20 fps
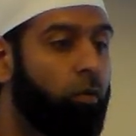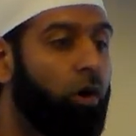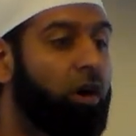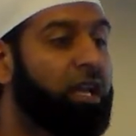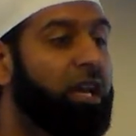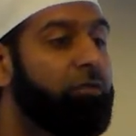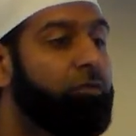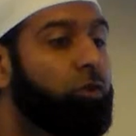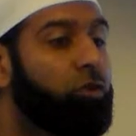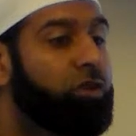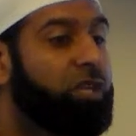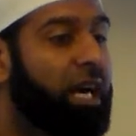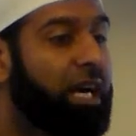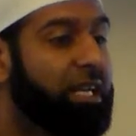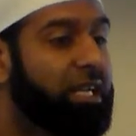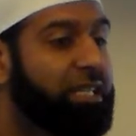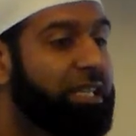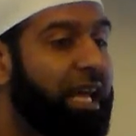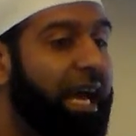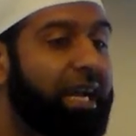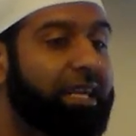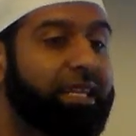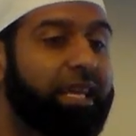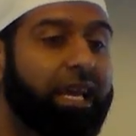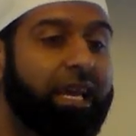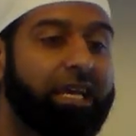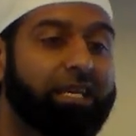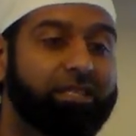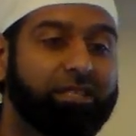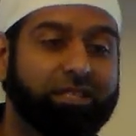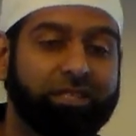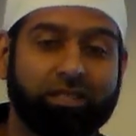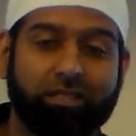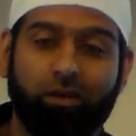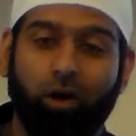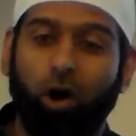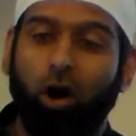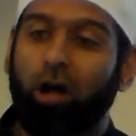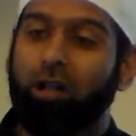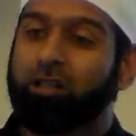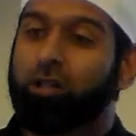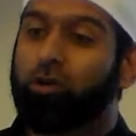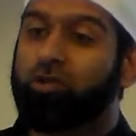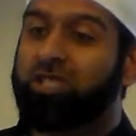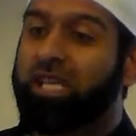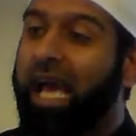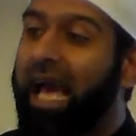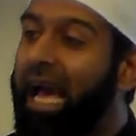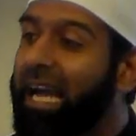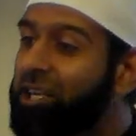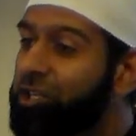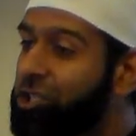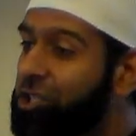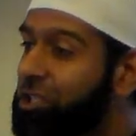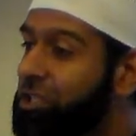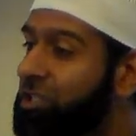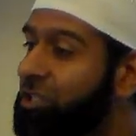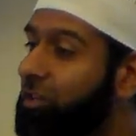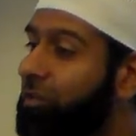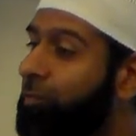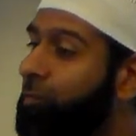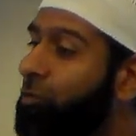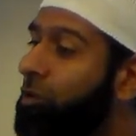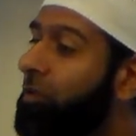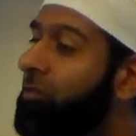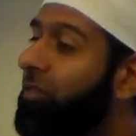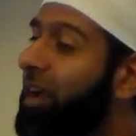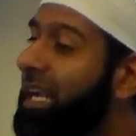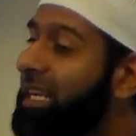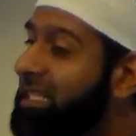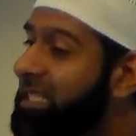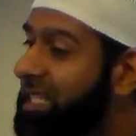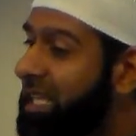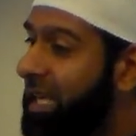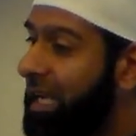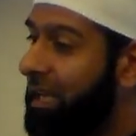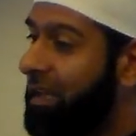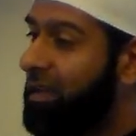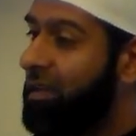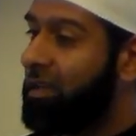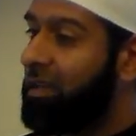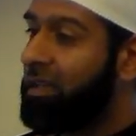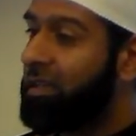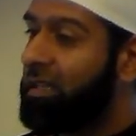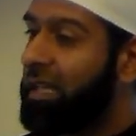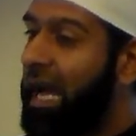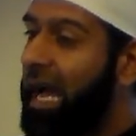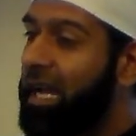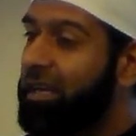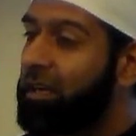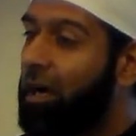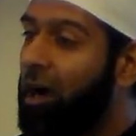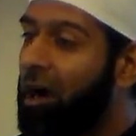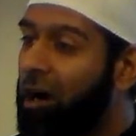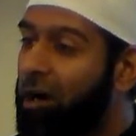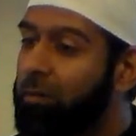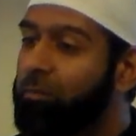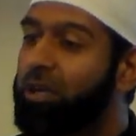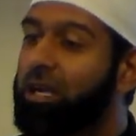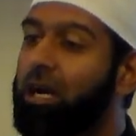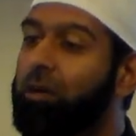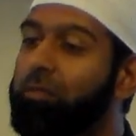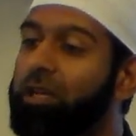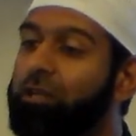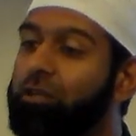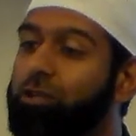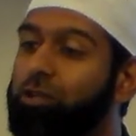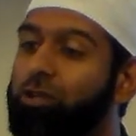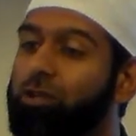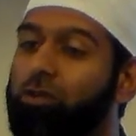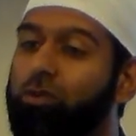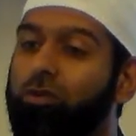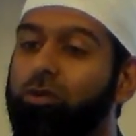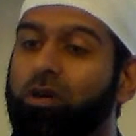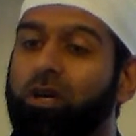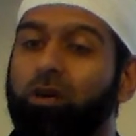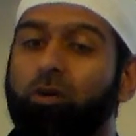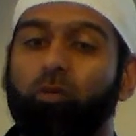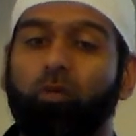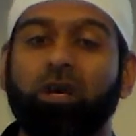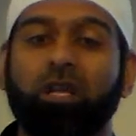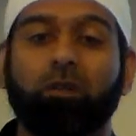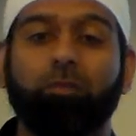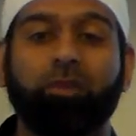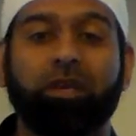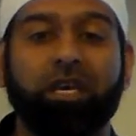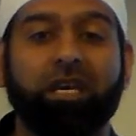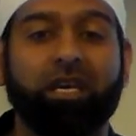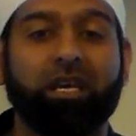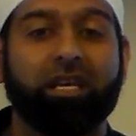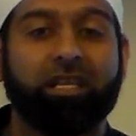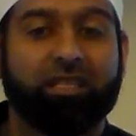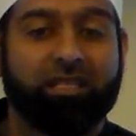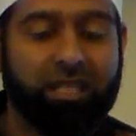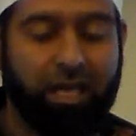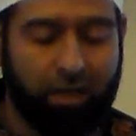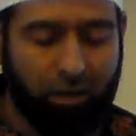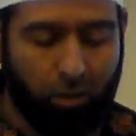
What have you done in that case? All those actions of preventing that harm coming to you will be